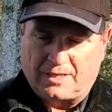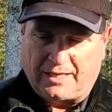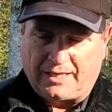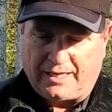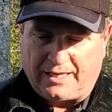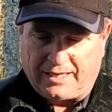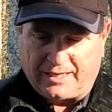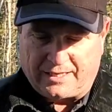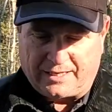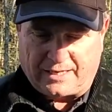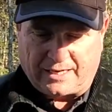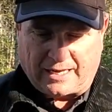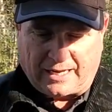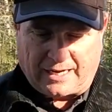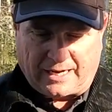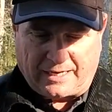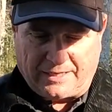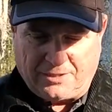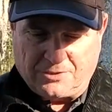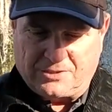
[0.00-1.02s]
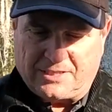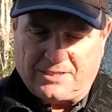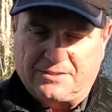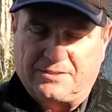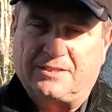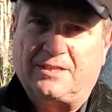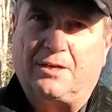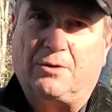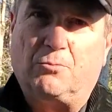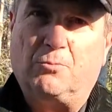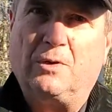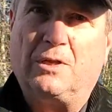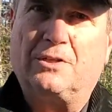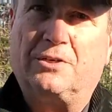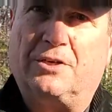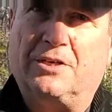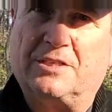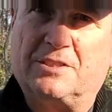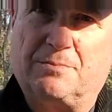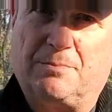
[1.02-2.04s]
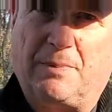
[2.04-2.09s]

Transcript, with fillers: in, and I use these uh, wilderness